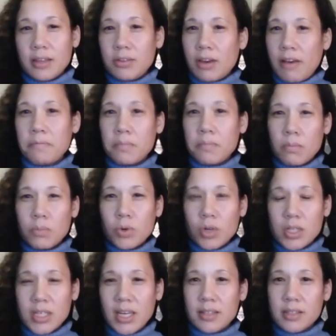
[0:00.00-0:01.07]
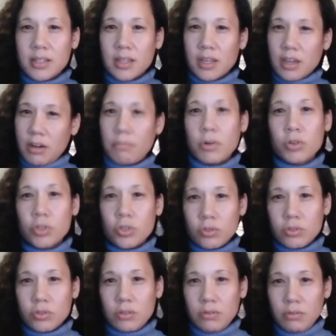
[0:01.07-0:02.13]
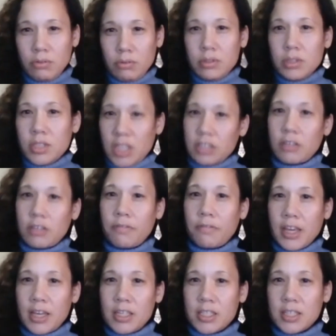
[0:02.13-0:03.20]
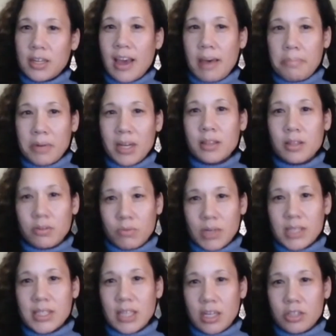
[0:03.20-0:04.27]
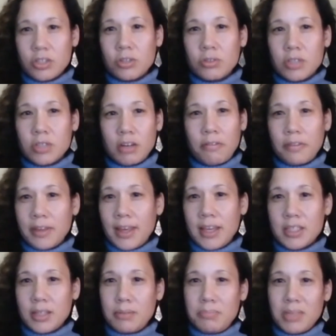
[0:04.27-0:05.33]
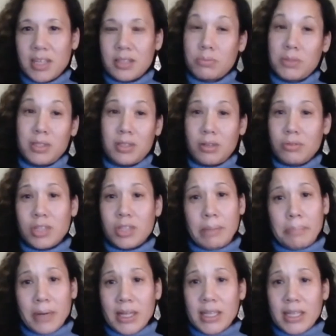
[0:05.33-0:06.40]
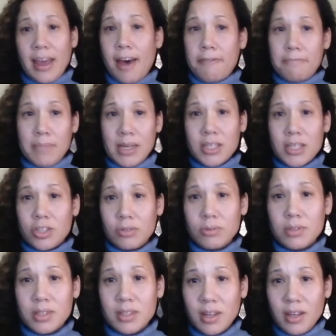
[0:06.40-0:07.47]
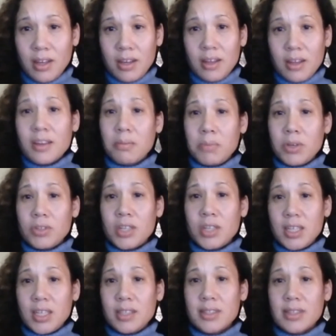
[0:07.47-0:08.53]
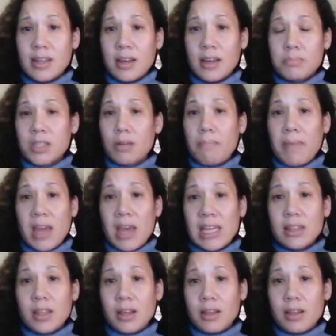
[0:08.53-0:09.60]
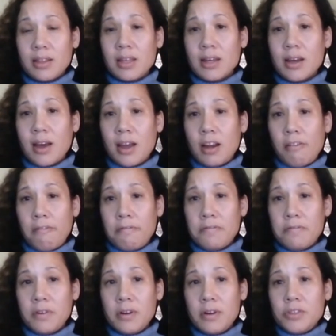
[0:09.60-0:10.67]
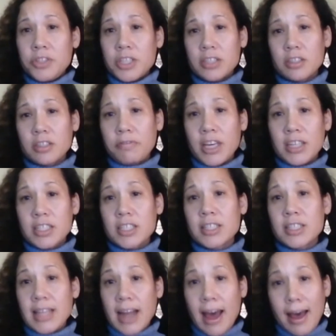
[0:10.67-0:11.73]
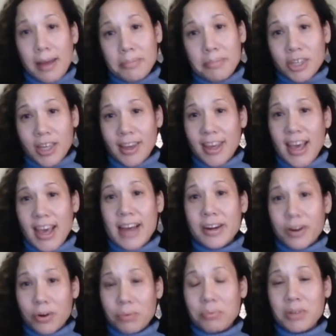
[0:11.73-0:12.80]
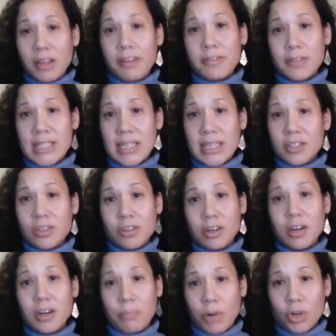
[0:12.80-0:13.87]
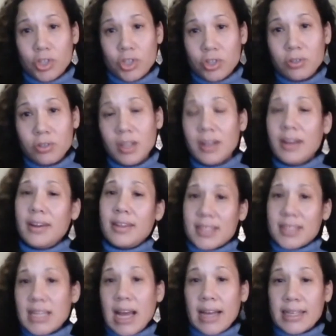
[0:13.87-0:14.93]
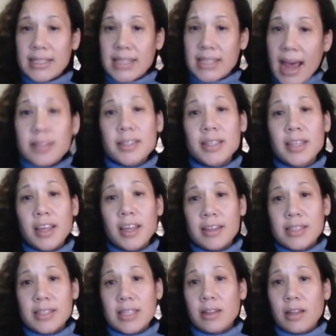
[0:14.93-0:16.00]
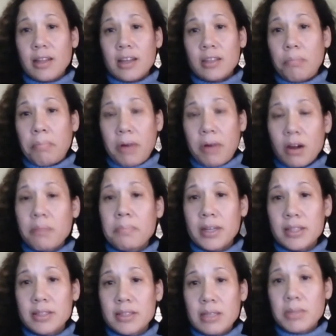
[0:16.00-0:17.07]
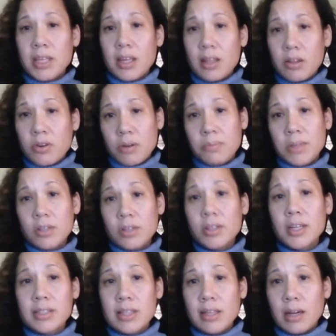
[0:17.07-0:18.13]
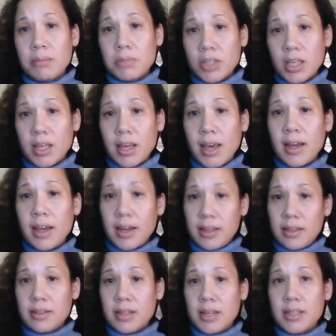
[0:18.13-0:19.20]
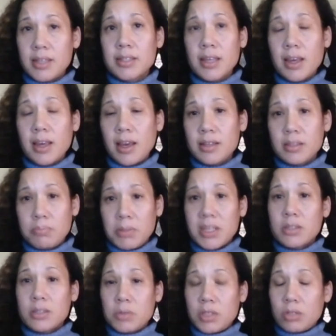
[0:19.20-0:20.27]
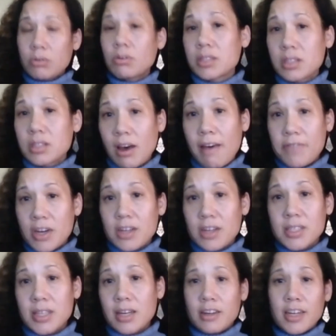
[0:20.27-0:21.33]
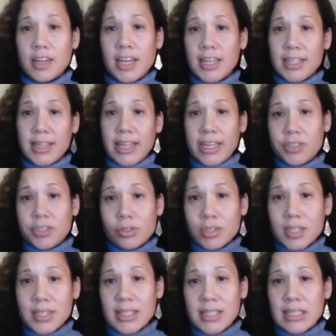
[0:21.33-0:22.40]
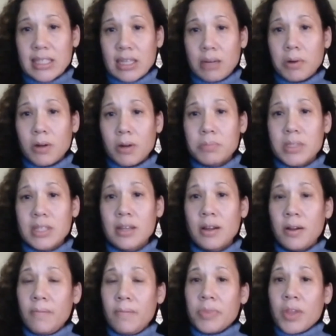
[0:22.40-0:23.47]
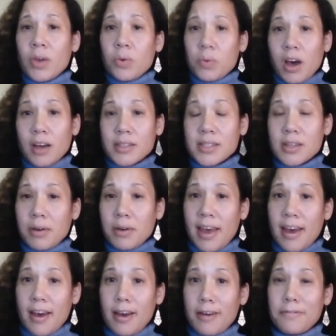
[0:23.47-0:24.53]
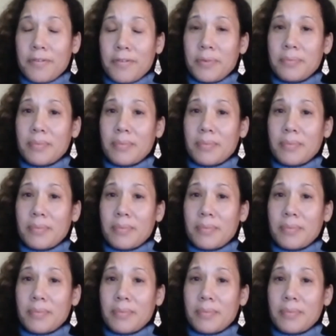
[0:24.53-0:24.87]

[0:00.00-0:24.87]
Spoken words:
have more intense like commercial gentrification happening than residential gentrification, because we don't typically have mixed use communities. So many of the kind of gentrifications that I'm looking at are really centered on commercial. It's not exactly the case in Langley Park, but in some of the other communities that I'm looking at, I think that is the case, because we do still have very segregated land uses in suburbs. We also have